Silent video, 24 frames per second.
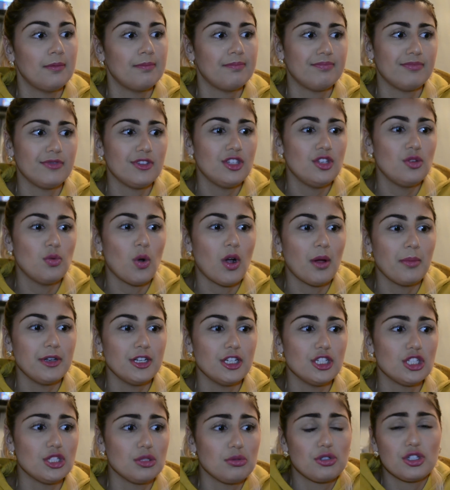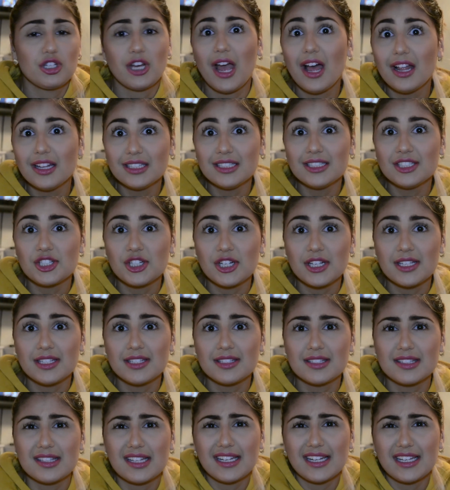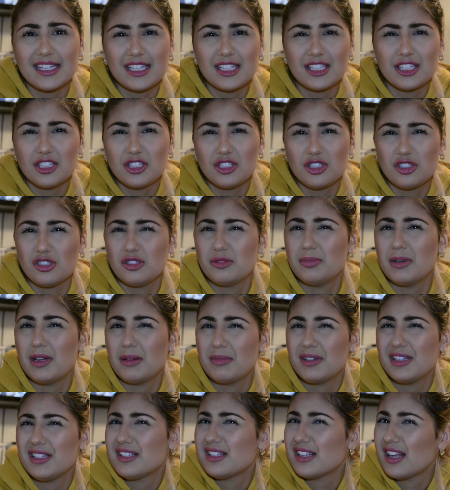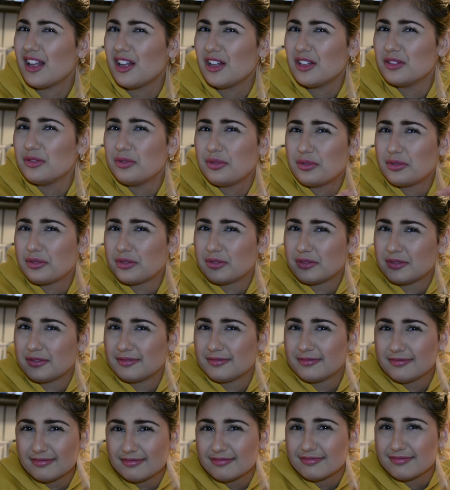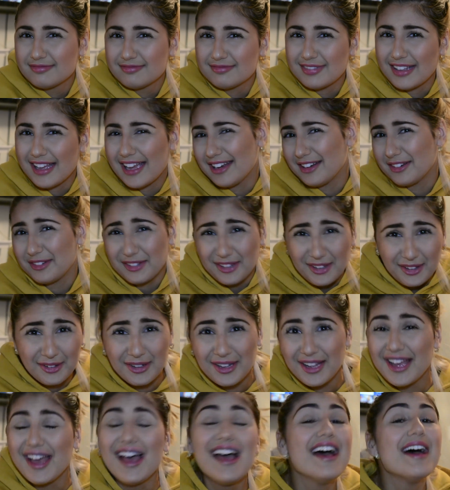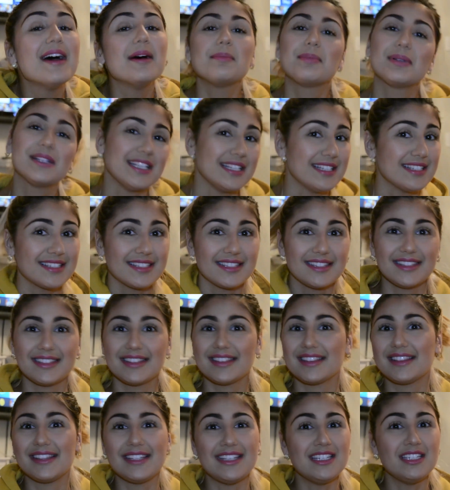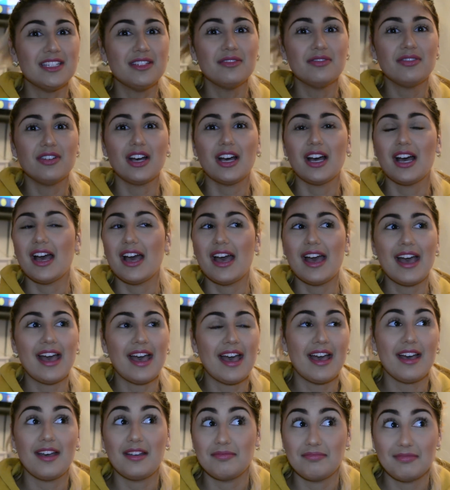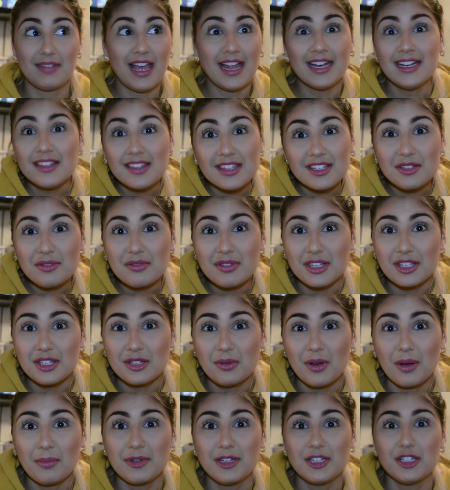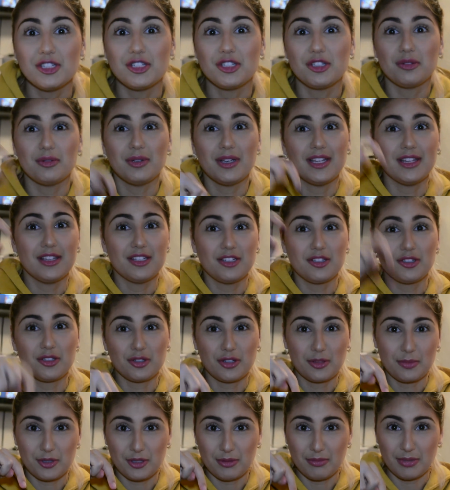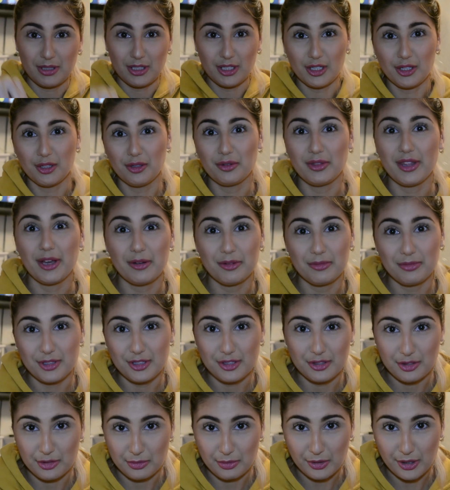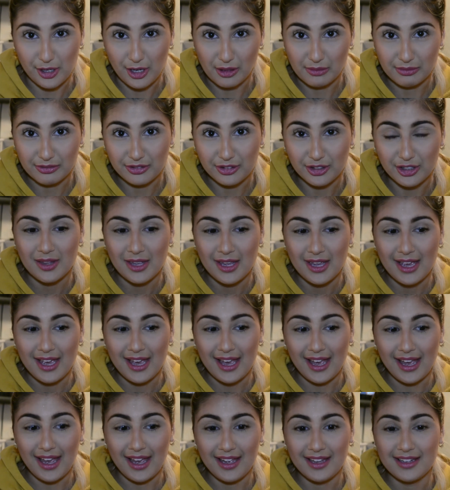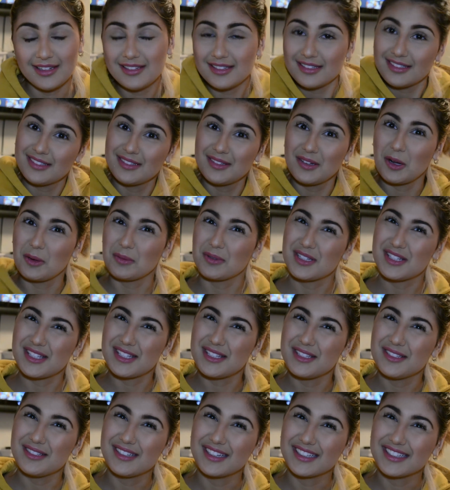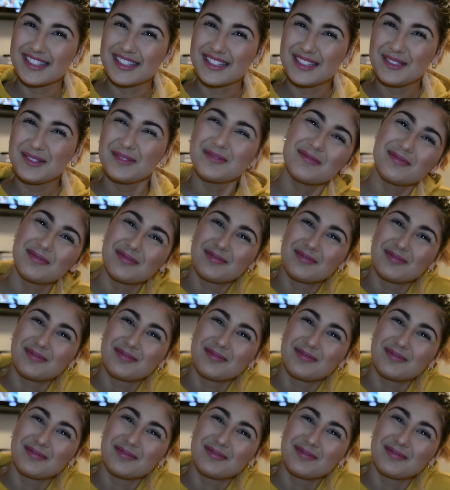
you want me to do challenges that I can do by myself, I don't know, please leave anything you think you want me to do in the description below. That would be super helpful, and hope to see you again soon.